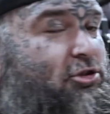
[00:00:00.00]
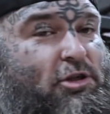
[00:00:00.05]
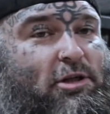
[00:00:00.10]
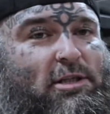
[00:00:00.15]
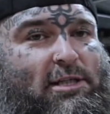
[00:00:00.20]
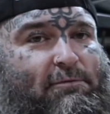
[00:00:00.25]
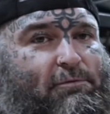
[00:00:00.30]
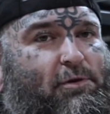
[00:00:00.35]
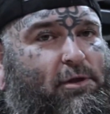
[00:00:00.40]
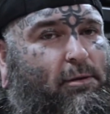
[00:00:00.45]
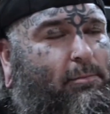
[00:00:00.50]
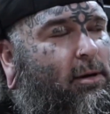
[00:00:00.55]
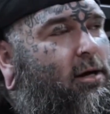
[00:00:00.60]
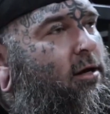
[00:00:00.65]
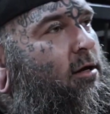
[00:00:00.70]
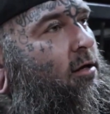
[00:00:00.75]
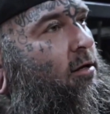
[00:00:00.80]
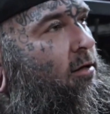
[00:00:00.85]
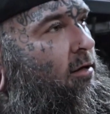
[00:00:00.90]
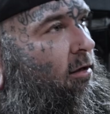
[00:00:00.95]
gotta live with them,
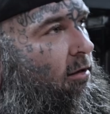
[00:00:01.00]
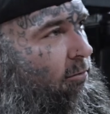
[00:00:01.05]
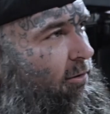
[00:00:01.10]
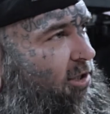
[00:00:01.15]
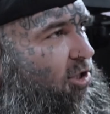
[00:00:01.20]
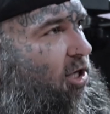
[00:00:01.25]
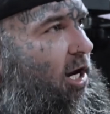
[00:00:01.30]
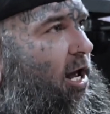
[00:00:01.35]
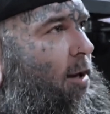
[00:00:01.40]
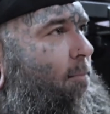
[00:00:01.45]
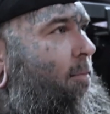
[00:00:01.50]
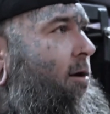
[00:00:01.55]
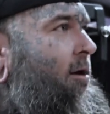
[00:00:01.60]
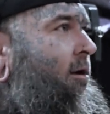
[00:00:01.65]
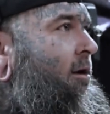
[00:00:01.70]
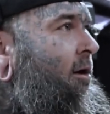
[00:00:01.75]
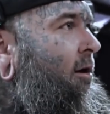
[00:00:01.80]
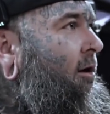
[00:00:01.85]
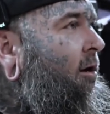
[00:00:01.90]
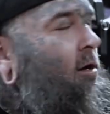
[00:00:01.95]
which I am,
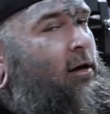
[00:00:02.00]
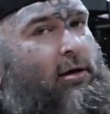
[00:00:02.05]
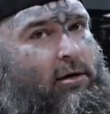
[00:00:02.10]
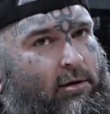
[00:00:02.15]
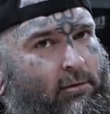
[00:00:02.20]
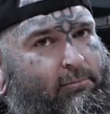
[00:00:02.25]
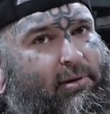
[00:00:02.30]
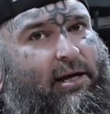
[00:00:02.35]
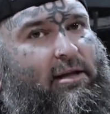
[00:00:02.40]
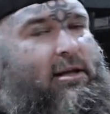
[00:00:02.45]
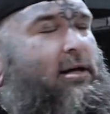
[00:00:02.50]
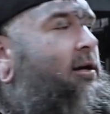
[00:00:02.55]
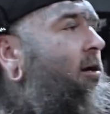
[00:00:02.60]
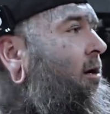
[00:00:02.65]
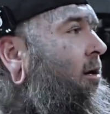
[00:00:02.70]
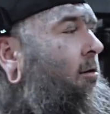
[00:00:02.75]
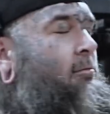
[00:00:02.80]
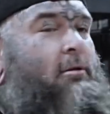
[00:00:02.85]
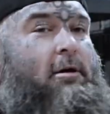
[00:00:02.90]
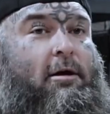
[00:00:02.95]
barely.
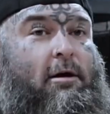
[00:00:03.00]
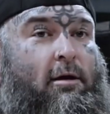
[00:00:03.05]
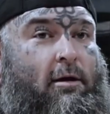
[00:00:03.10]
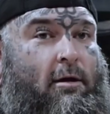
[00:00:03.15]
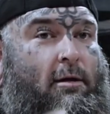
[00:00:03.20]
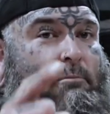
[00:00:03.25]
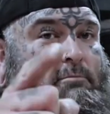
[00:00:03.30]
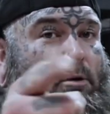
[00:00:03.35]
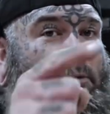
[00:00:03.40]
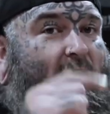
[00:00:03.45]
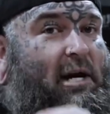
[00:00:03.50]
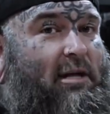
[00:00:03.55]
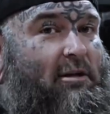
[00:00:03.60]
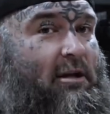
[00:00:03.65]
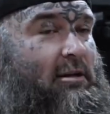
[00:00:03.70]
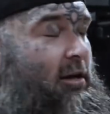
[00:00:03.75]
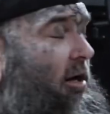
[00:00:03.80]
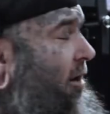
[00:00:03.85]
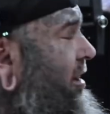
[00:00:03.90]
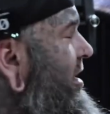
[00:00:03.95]
But we're getting
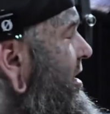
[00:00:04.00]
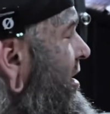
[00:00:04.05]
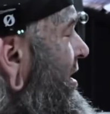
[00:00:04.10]
it done.